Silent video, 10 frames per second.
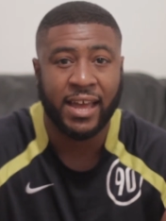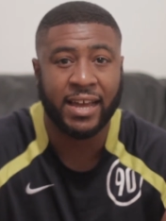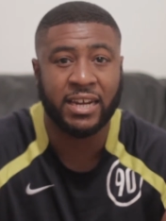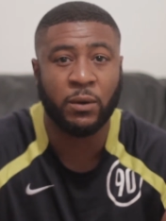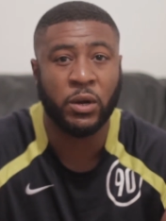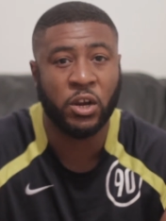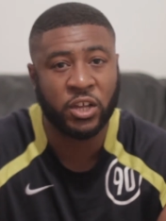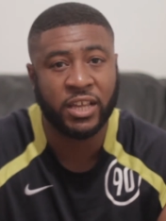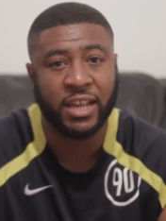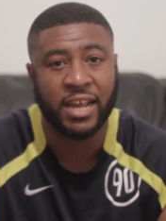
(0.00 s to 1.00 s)
and they were
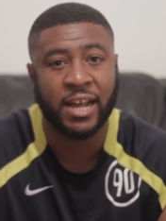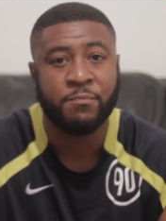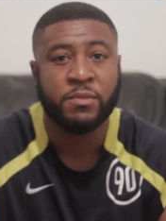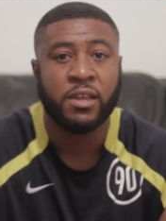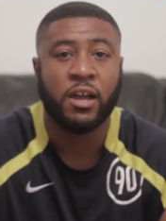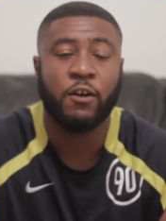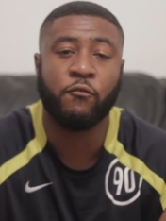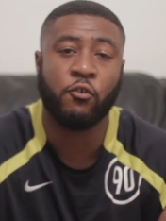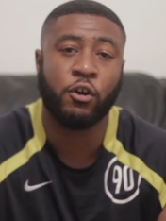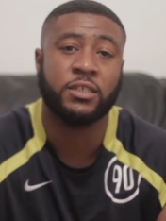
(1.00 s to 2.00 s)
looking at
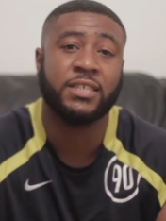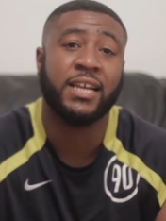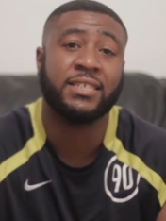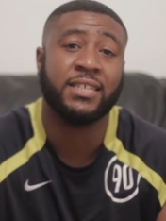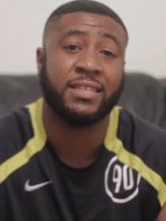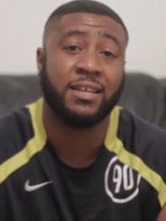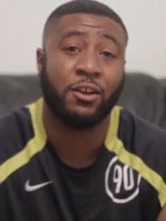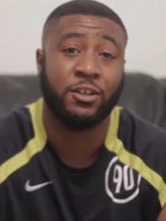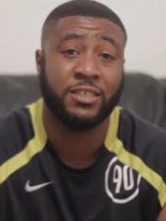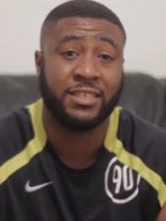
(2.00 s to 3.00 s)
France exiting the
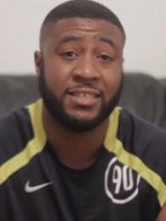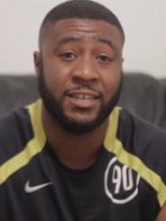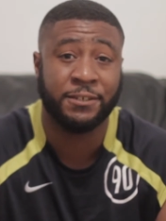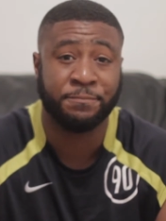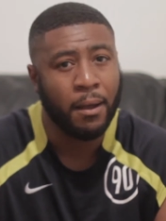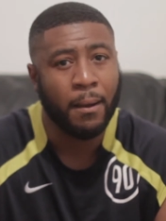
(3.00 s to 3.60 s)
last 16.